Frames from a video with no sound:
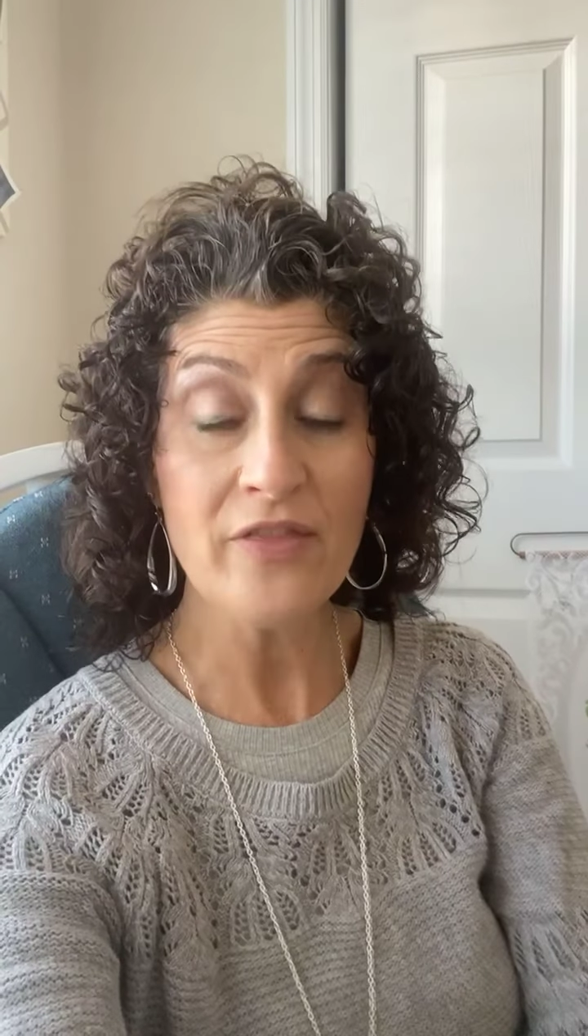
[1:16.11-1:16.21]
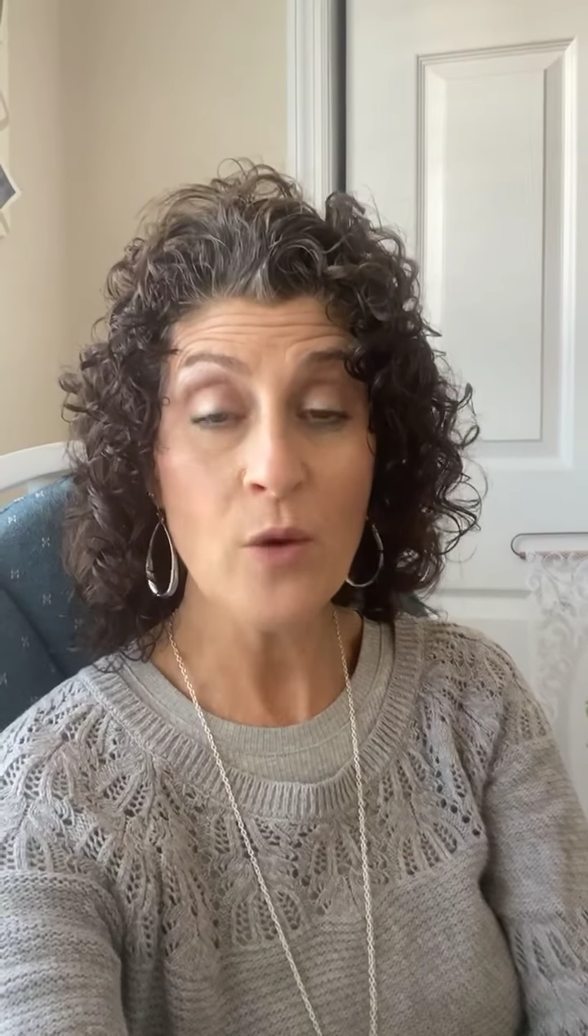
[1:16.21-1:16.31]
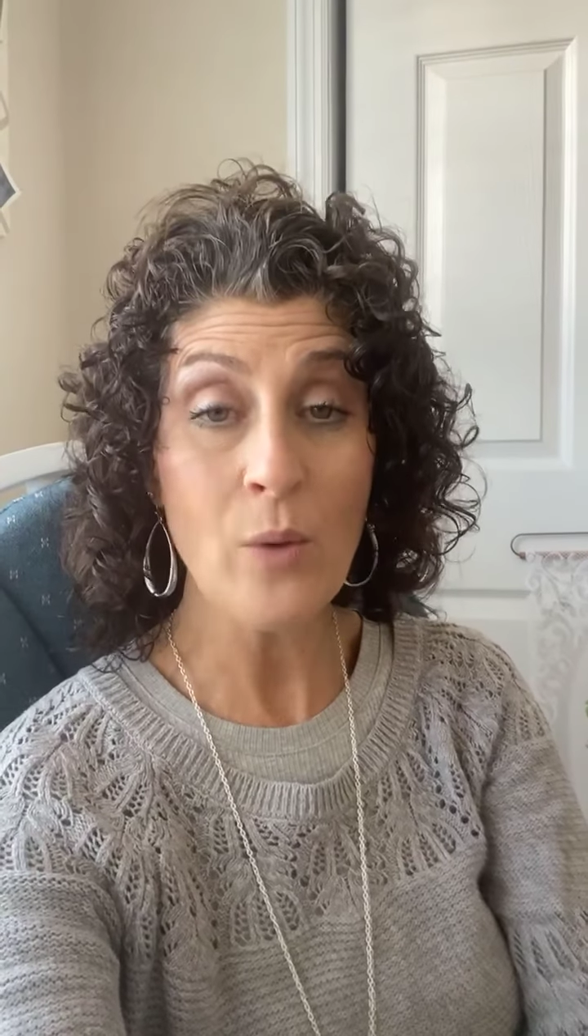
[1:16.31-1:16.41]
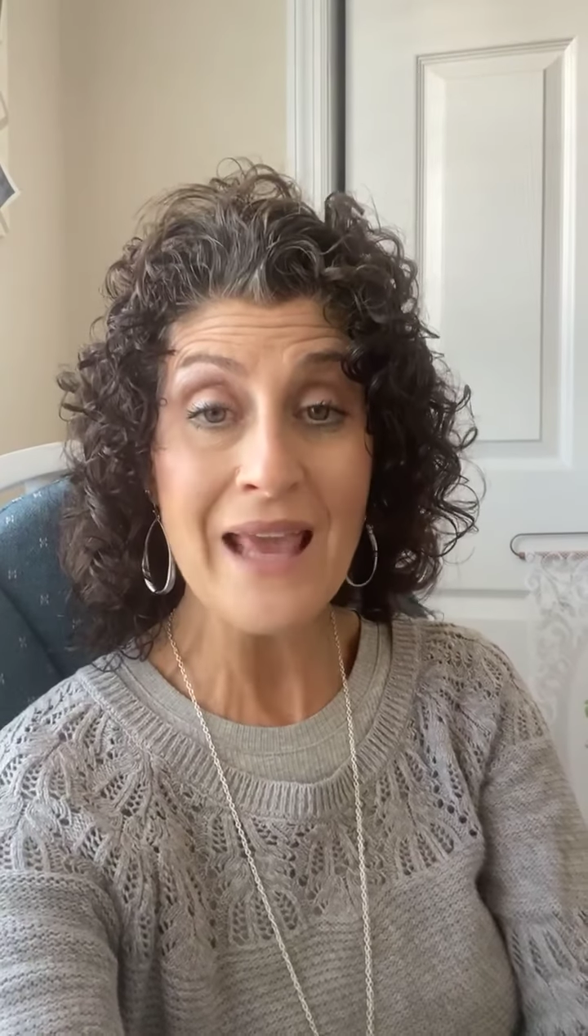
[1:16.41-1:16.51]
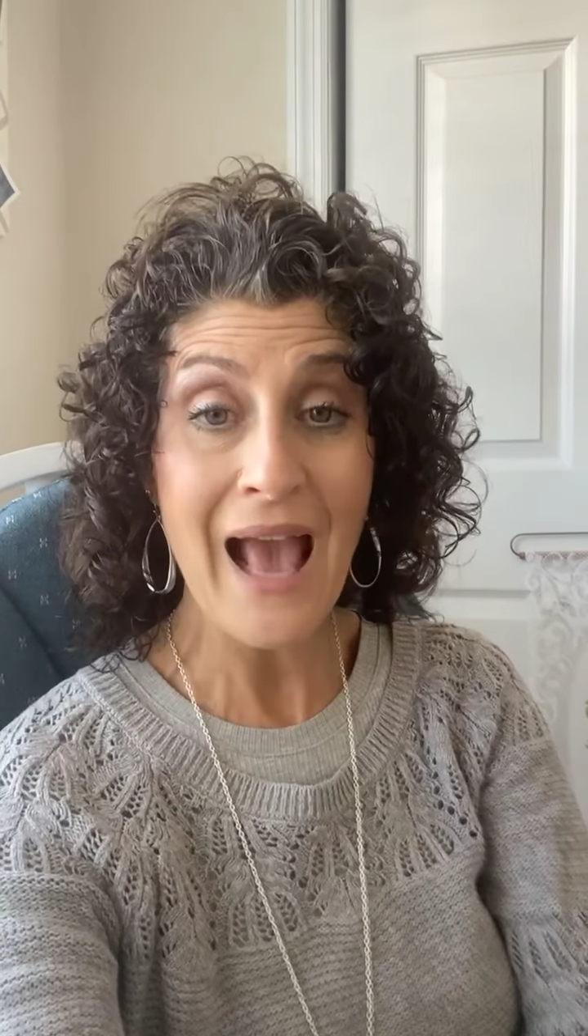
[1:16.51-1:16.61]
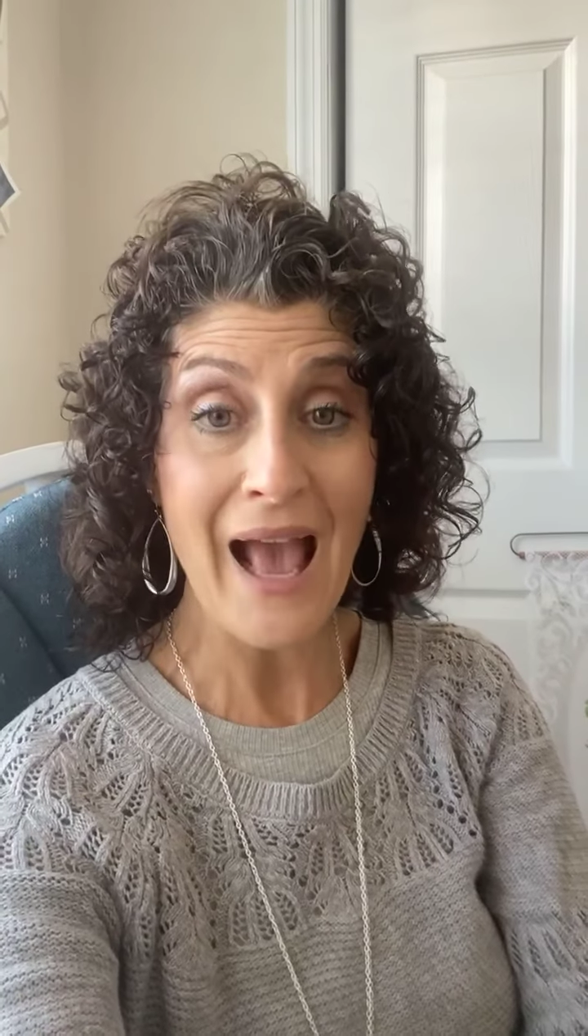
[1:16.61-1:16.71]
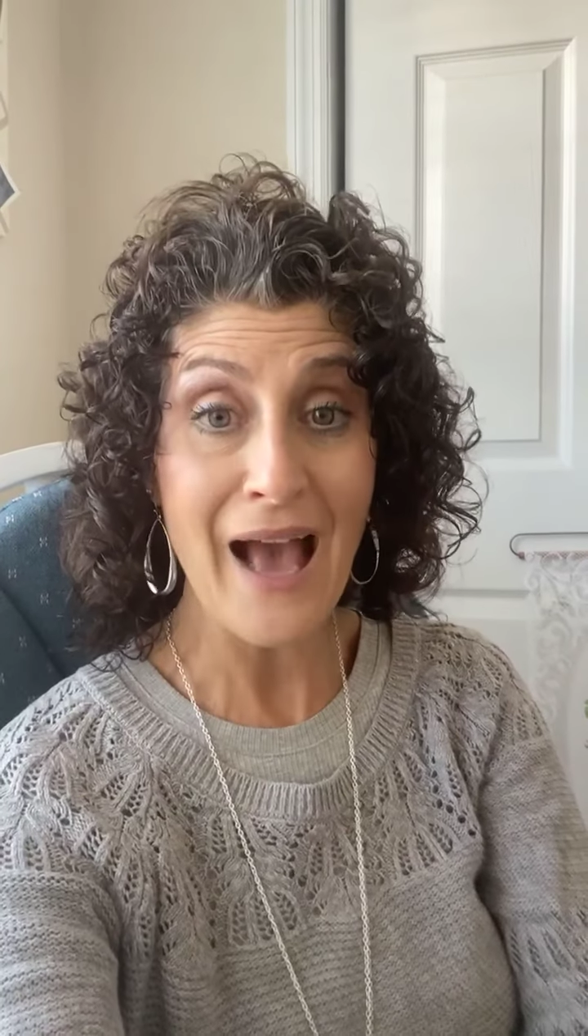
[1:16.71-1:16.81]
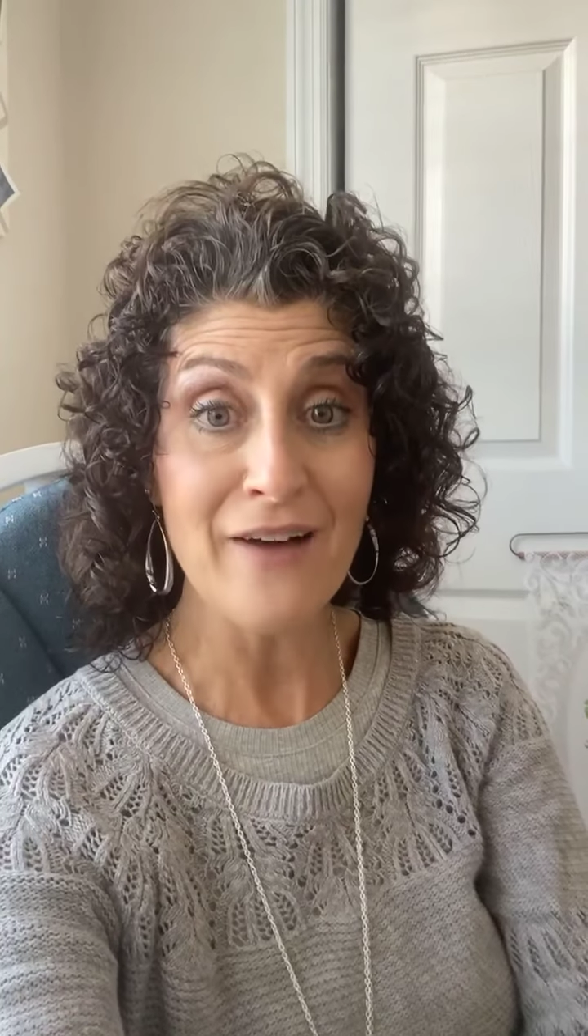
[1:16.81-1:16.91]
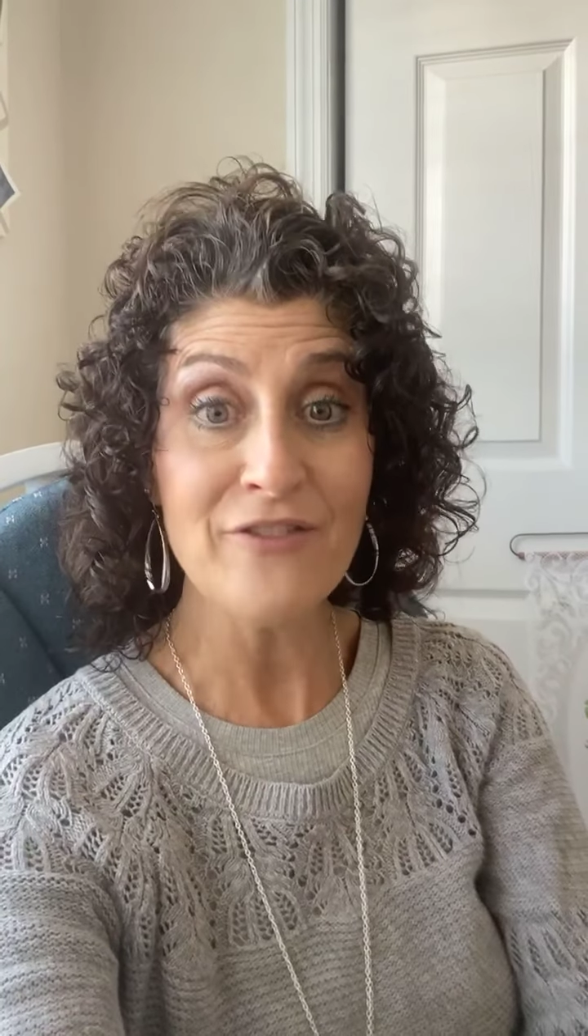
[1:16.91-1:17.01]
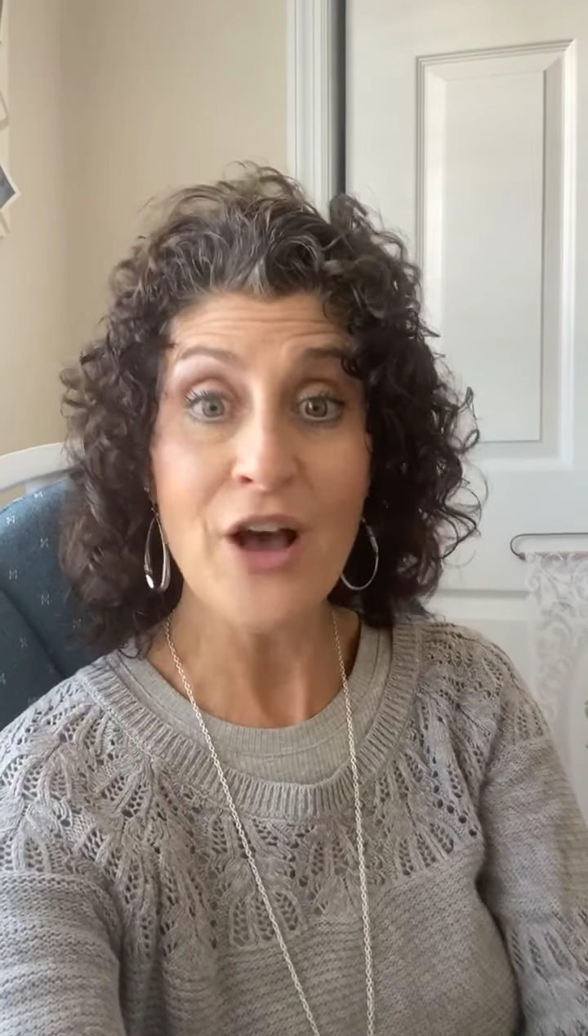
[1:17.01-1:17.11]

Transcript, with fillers: that we have